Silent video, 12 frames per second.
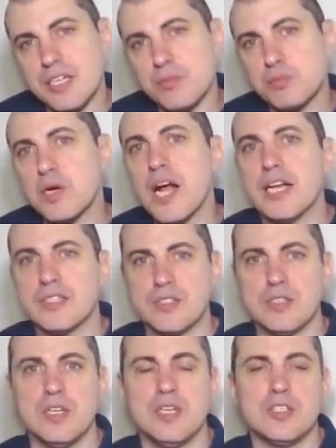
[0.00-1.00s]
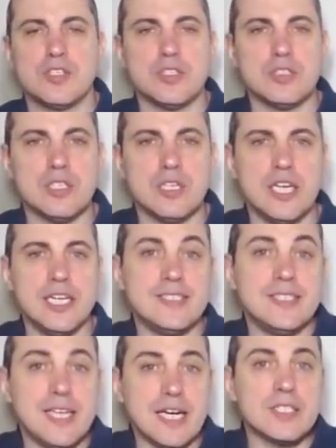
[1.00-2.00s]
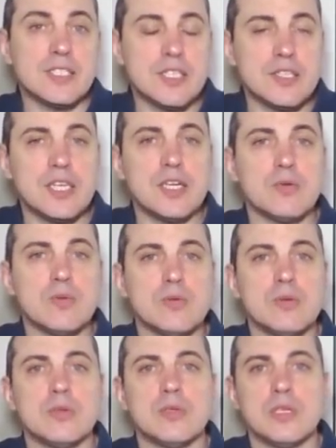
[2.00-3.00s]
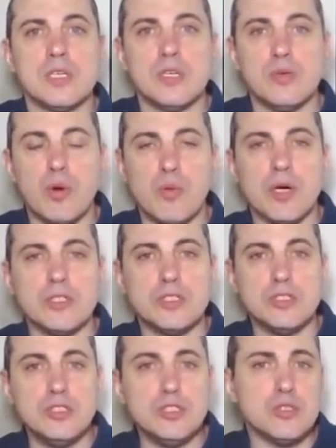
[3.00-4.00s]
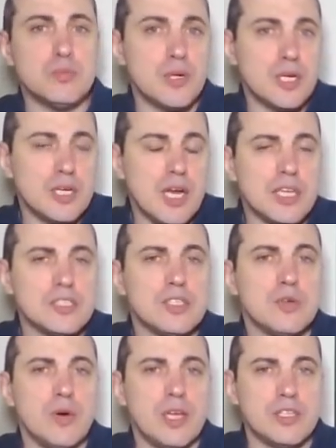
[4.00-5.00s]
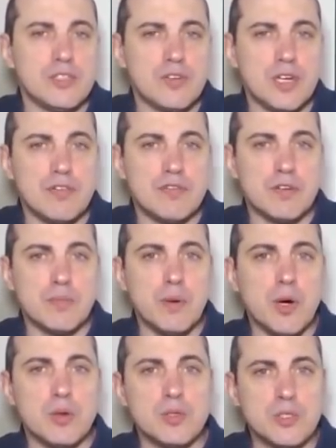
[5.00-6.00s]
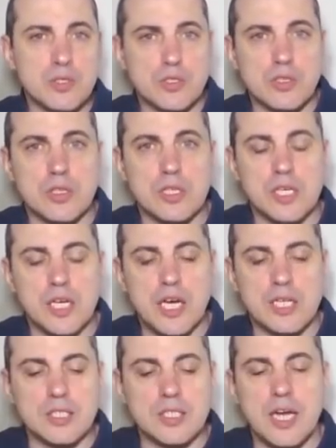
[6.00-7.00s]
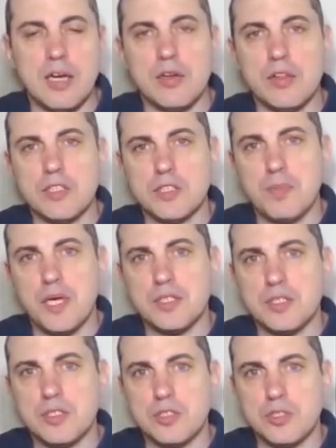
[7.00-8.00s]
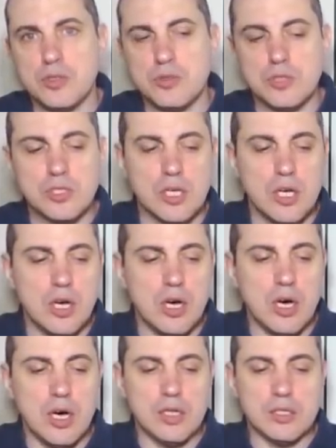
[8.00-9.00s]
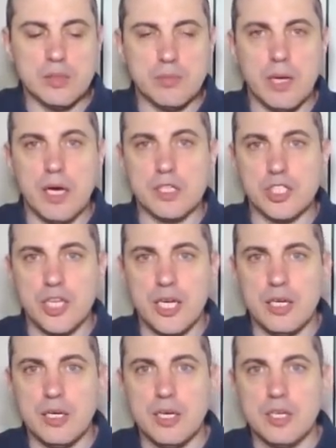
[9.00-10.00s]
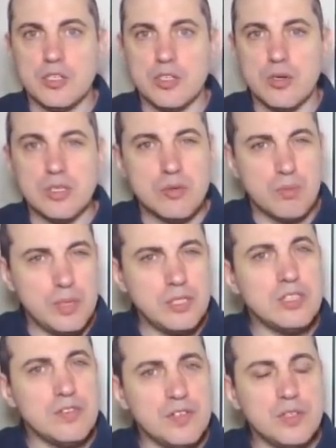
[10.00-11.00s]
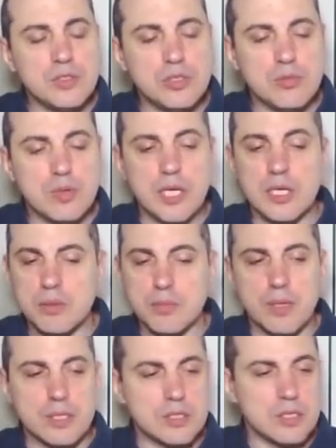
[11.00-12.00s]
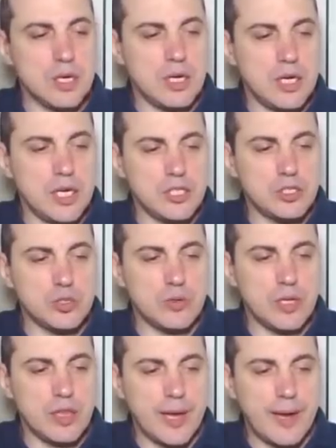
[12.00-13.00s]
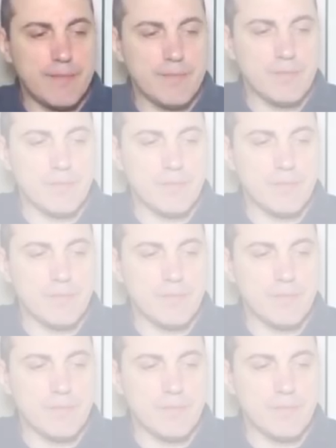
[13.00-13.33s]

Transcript: compressed so that it does the thing we want to do, but not in a way that's very verbose so that it cuts down on the space that's used on the blockchain. So it's a bit difficult to read, but uh, enjoy that.